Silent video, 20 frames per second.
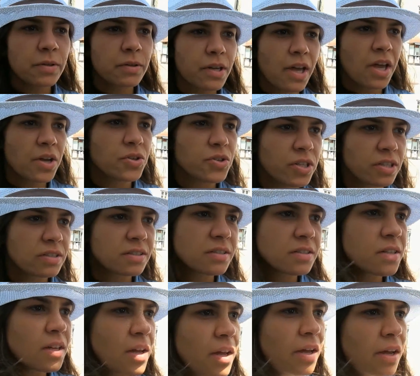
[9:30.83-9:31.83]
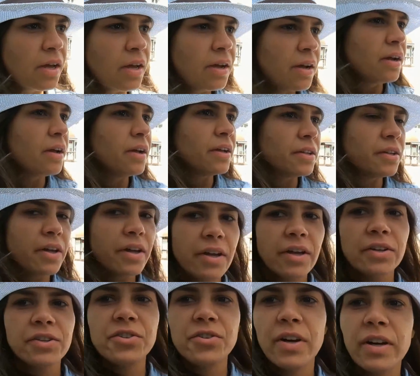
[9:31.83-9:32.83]
occasions,
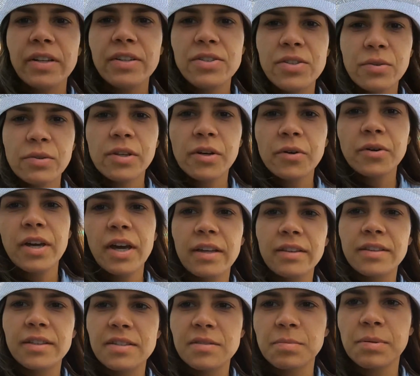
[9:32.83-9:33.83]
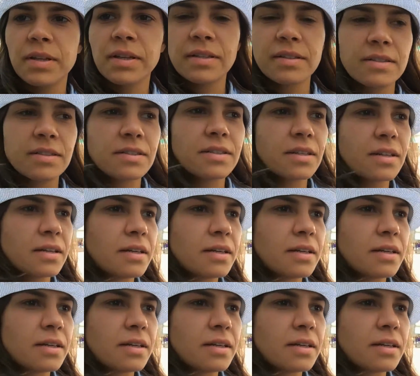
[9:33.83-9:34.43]
tried to locate this place.